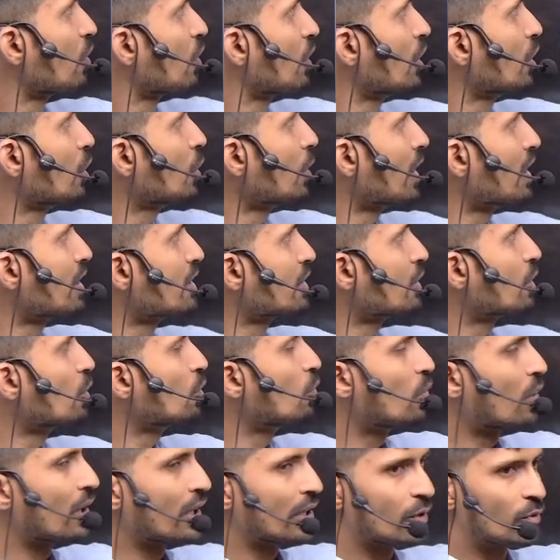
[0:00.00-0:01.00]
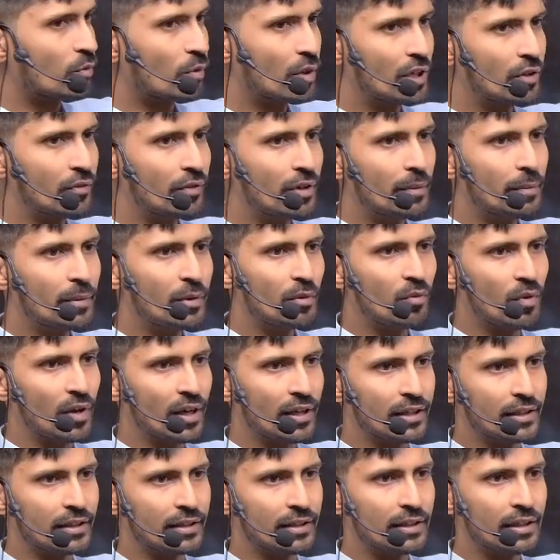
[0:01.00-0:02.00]
to ask you y. What will be y?
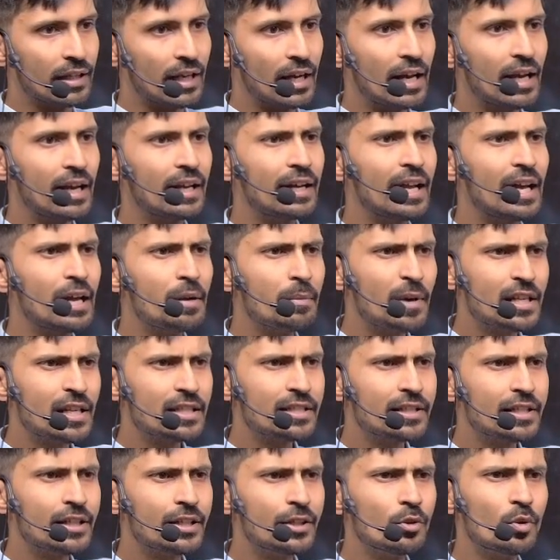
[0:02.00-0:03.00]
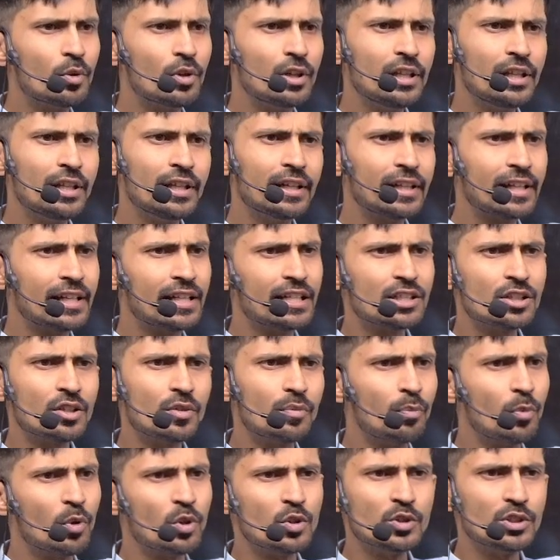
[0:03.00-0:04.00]
And I am asking you only in case of
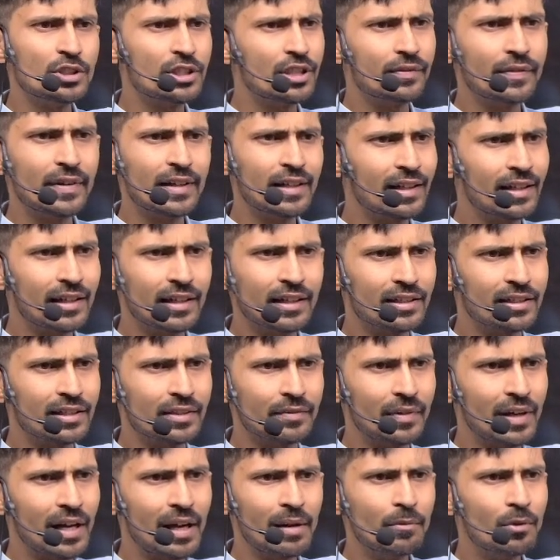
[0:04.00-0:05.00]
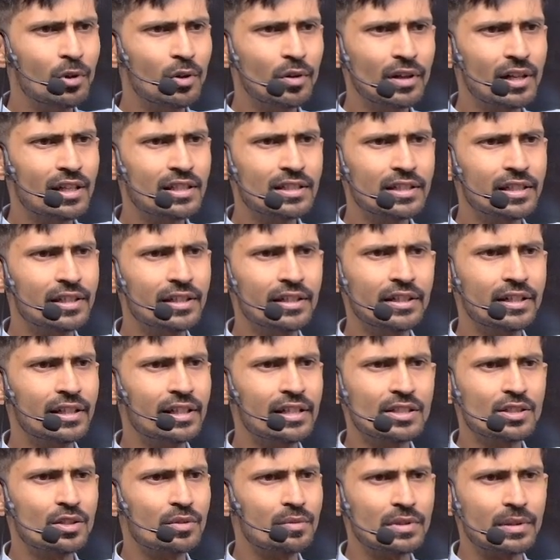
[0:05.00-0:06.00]
positive and negative. I am not asking in case
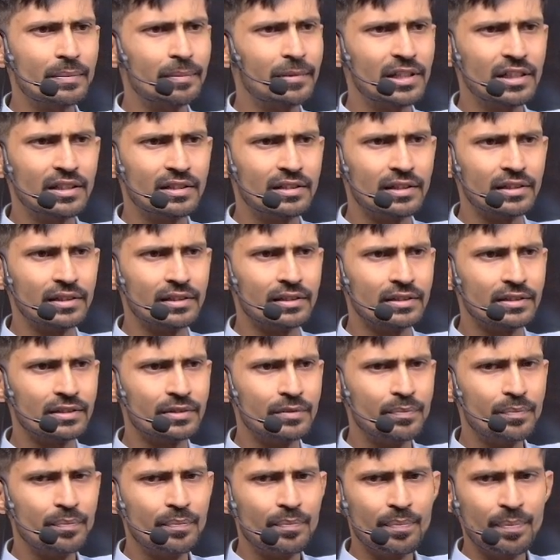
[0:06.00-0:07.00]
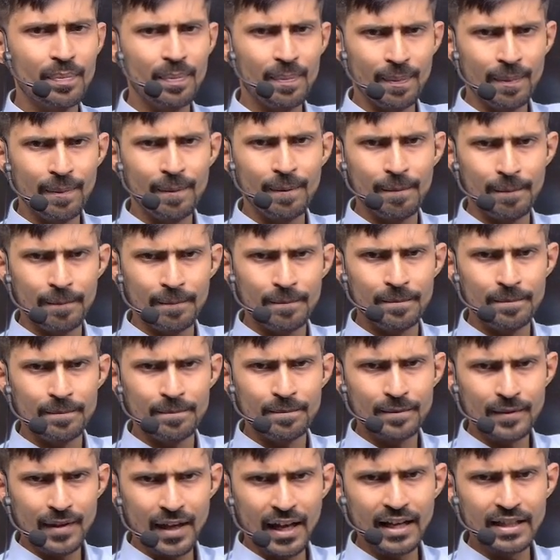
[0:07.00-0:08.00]
of some other thing.
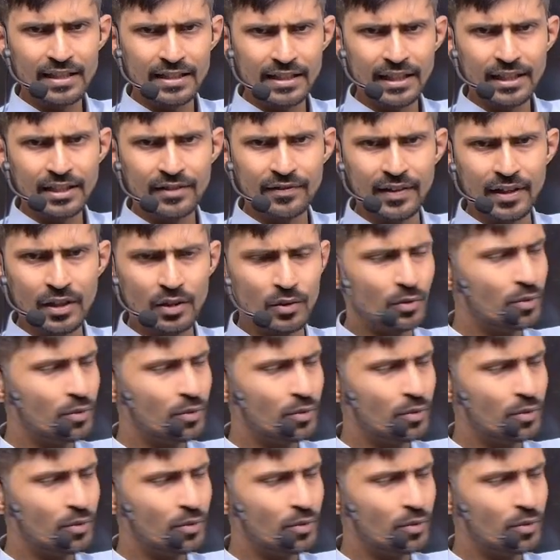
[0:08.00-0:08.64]
Exact value.